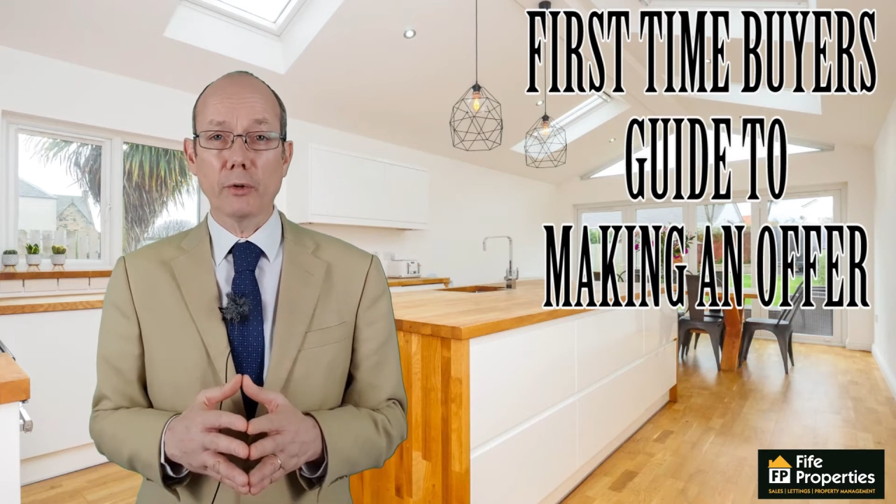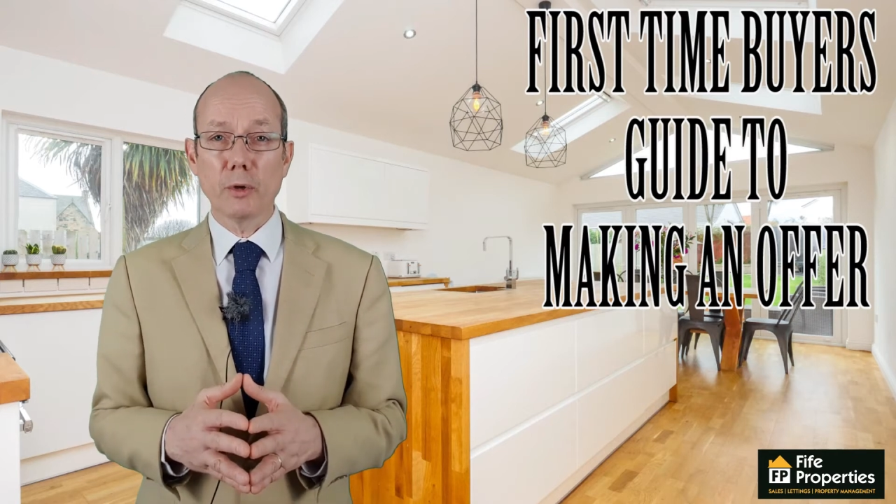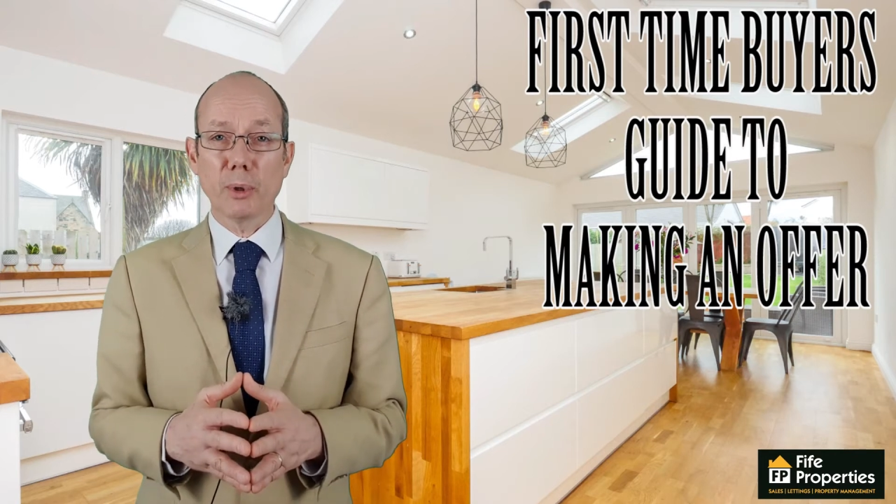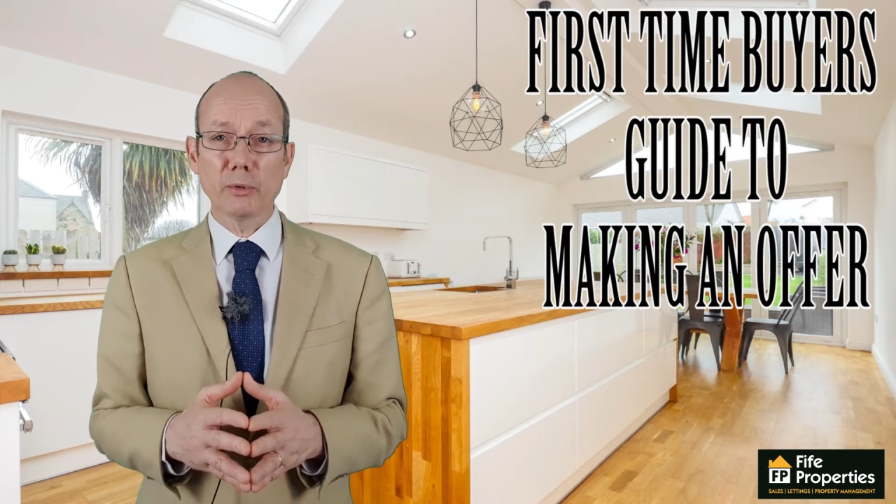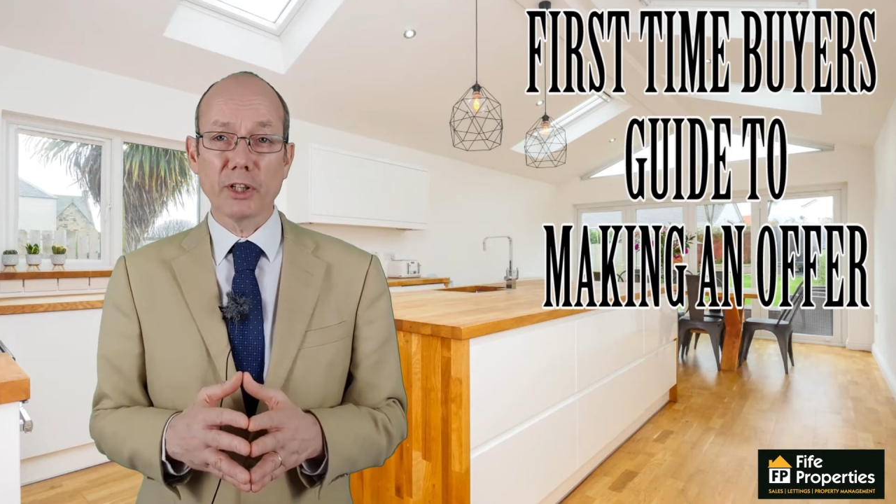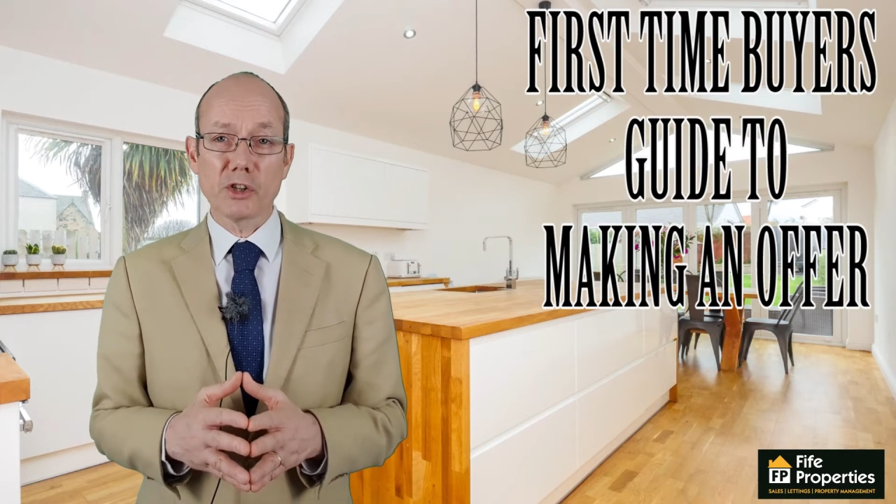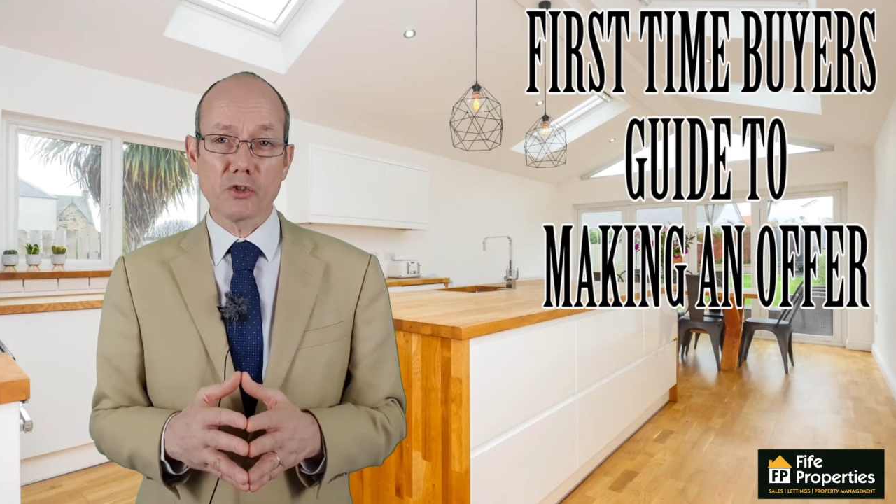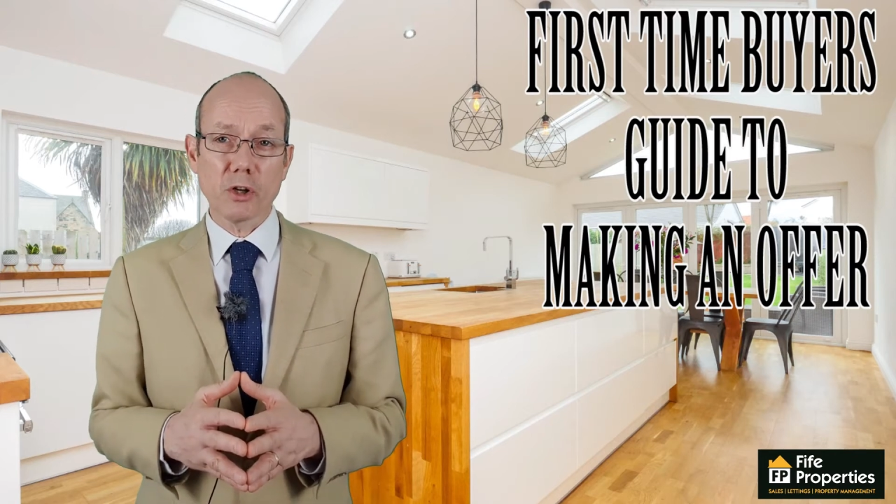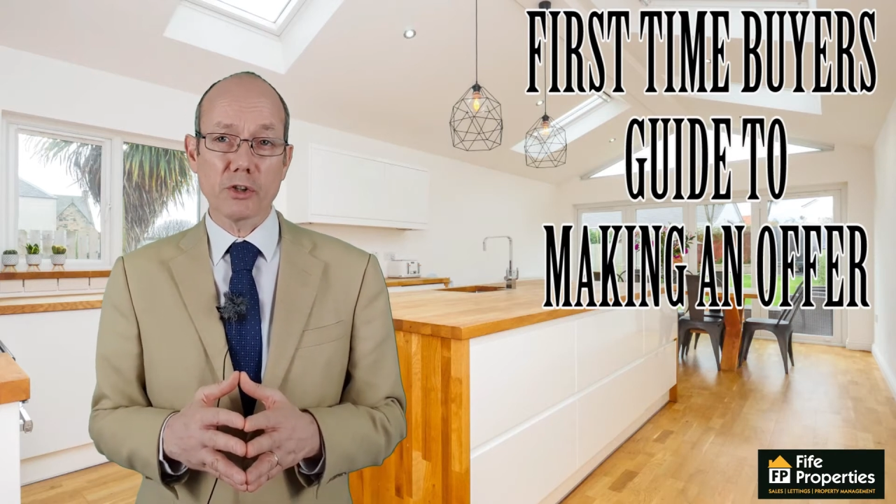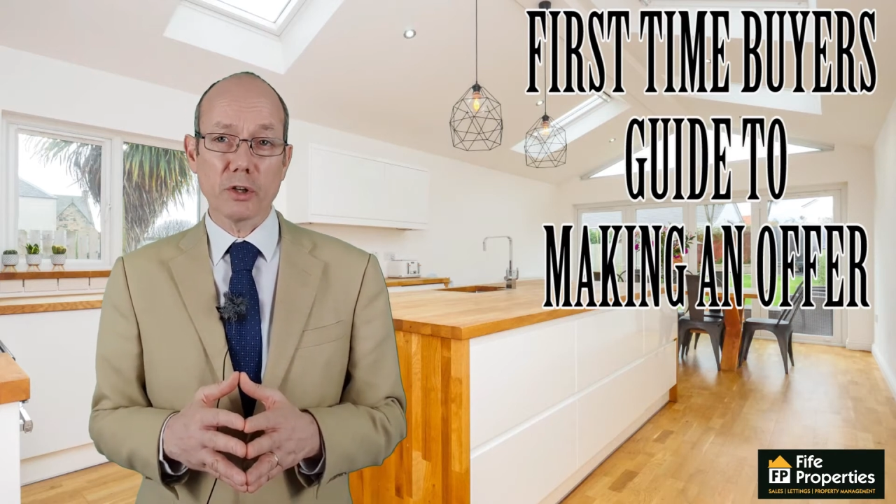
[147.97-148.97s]
out the building
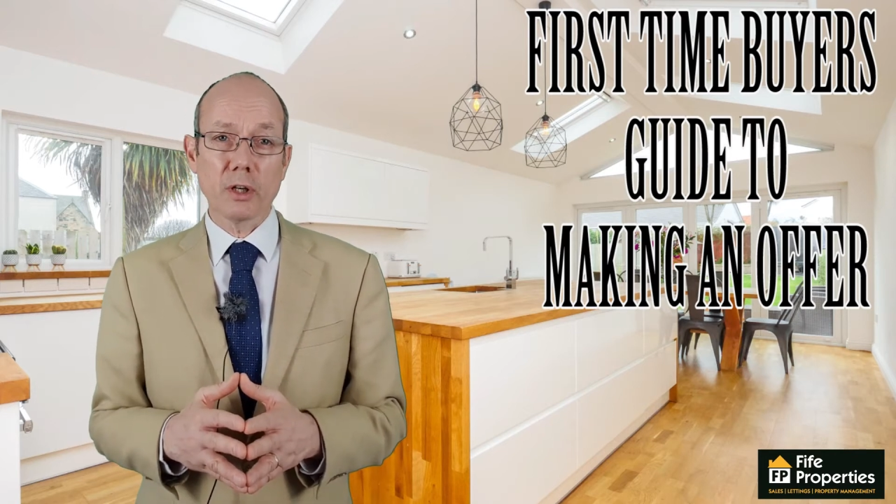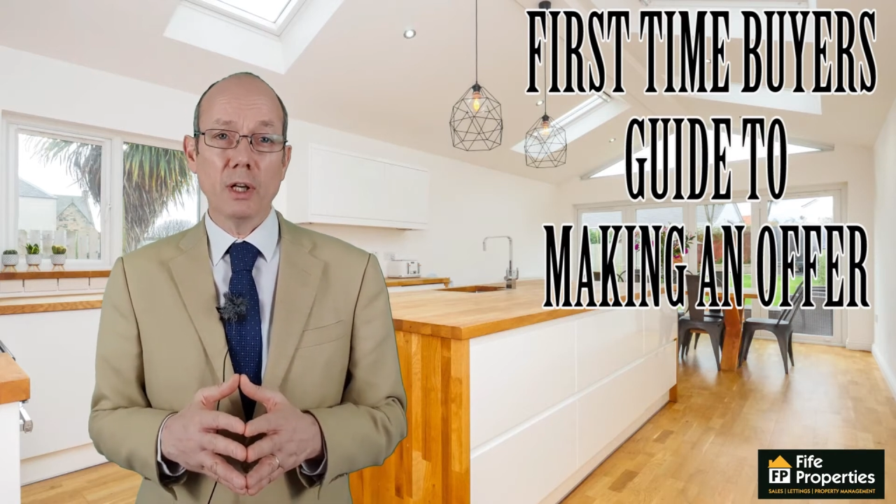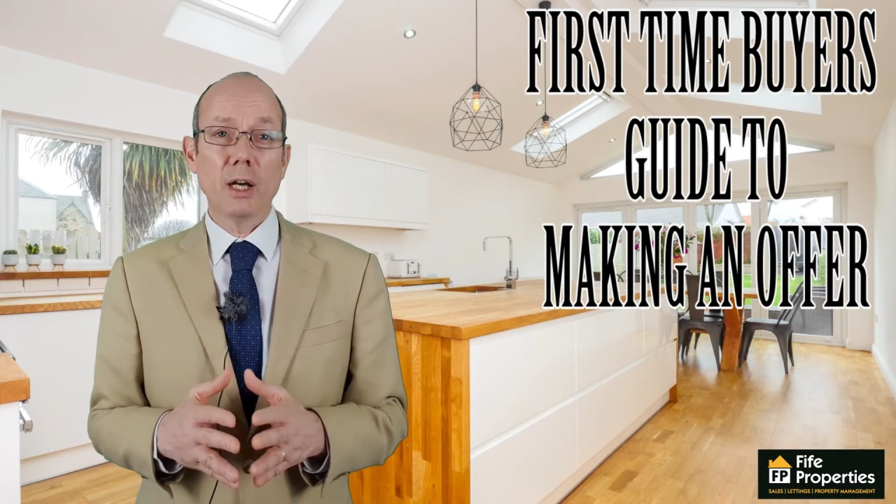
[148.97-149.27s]
structure